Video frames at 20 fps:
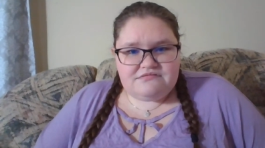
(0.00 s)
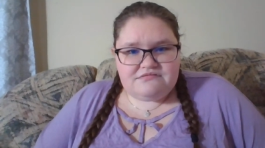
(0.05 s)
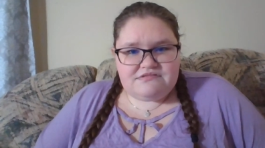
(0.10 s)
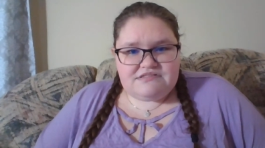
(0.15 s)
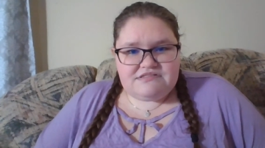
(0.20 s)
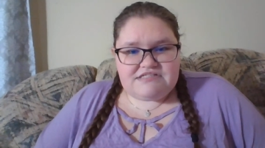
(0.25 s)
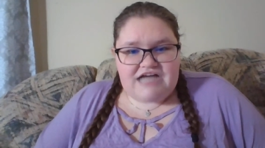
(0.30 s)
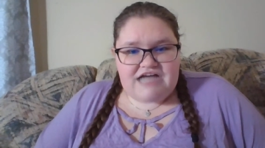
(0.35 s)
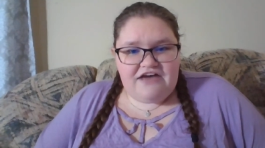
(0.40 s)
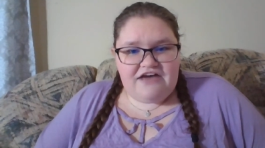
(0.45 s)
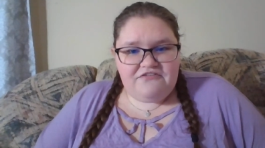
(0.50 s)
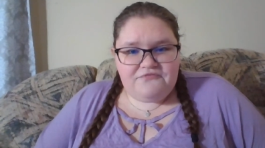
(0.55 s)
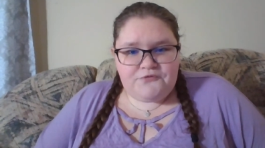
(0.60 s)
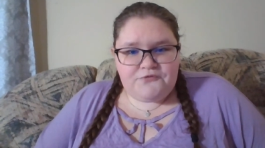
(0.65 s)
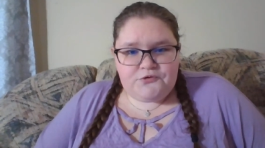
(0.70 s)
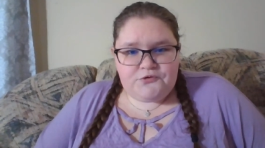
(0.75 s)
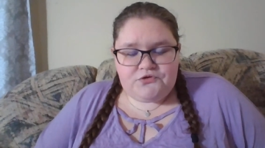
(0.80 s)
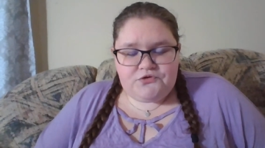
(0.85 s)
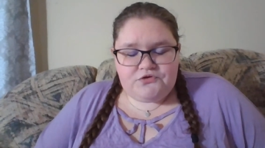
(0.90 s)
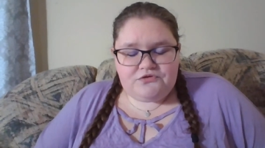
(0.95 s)

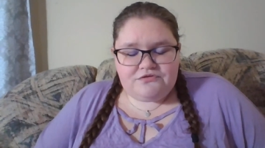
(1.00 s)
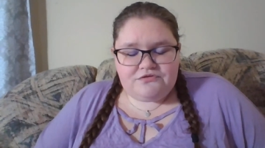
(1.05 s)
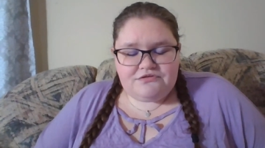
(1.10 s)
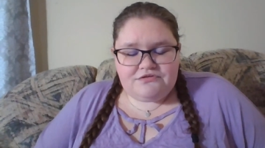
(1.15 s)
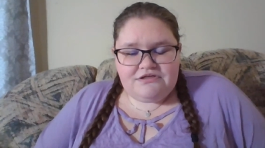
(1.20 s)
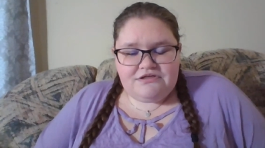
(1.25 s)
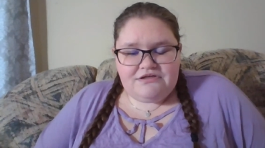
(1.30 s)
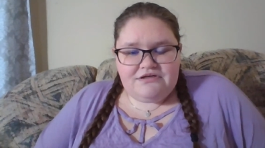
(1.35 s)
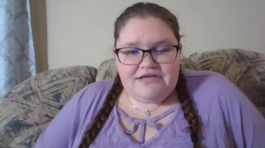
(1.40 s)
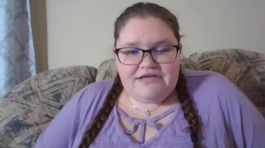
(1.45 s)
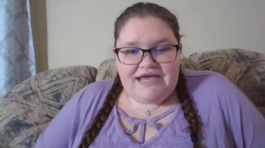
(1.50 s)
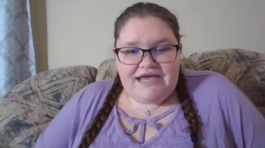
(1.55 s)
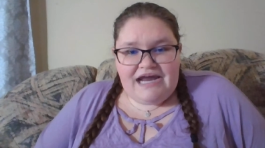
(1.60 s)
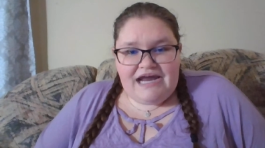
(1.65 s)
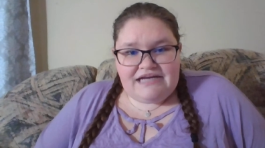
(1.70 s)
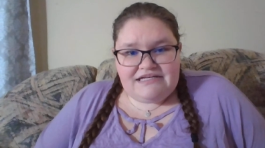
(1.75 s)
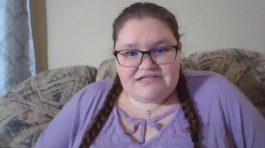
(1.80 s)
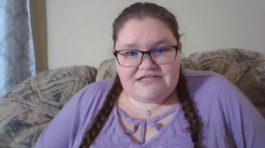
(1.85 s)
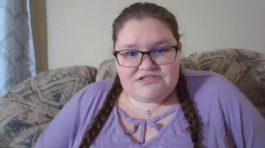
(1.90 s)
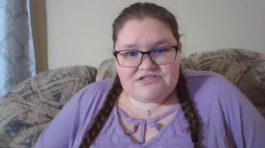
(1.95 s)
stifle
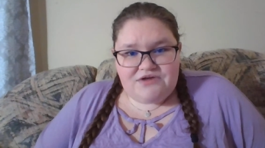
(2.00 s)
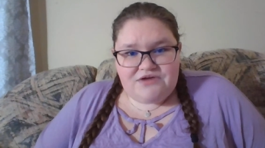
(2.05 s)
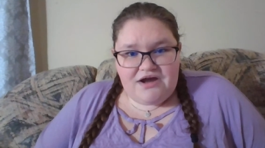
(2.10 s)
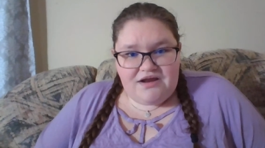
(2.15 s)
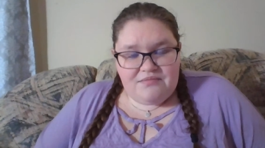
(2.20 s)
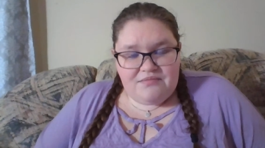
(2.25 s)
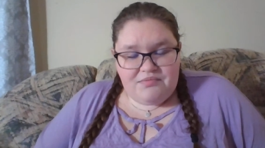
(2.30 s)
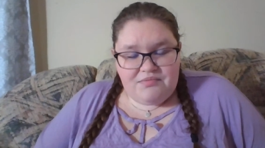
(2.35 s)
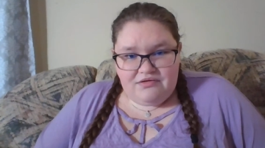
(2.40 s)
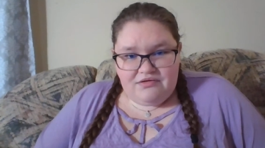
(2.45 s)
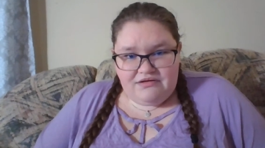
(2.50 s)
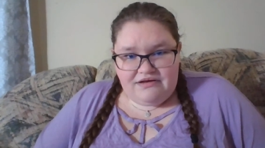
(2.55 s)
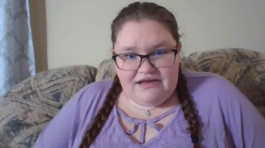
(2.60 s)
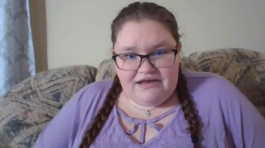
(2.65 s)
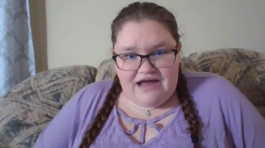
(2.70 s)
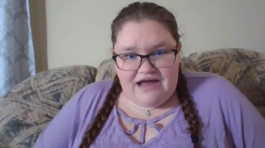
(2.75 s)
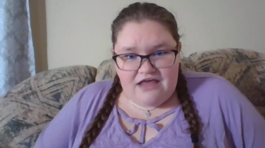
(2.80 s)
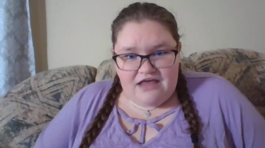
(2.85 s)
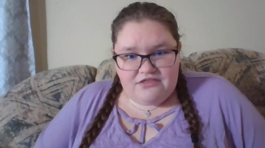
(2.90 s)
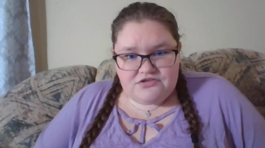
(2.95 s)
Handy's
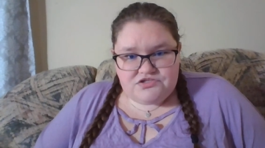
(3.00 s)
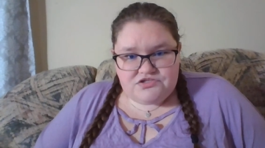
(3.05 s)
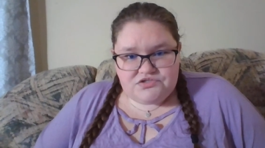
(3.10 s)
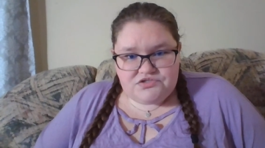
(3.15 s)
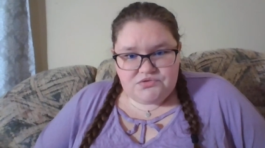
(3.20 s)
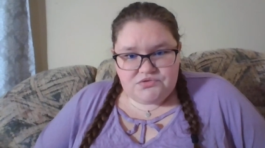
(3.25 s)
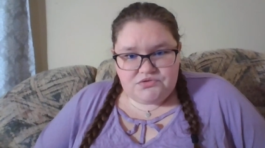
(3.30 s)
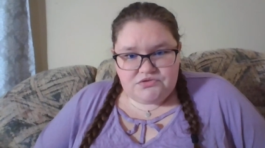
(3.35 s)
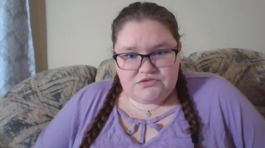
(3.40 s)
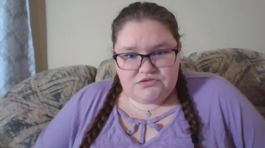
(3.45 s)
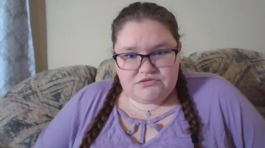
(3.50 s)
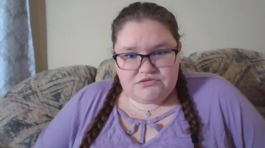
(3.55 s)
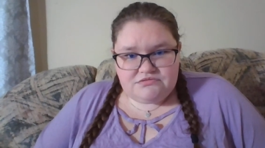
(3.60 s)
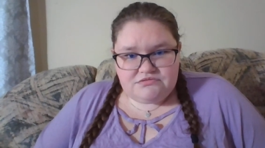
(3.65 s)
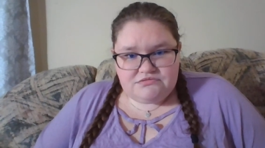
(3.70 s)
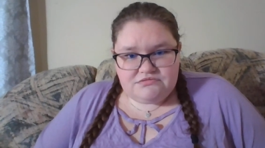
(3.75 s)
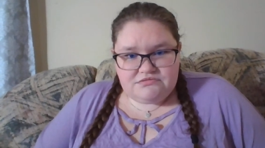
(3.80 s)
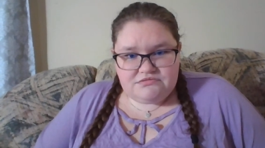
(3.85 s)
credibility at the school?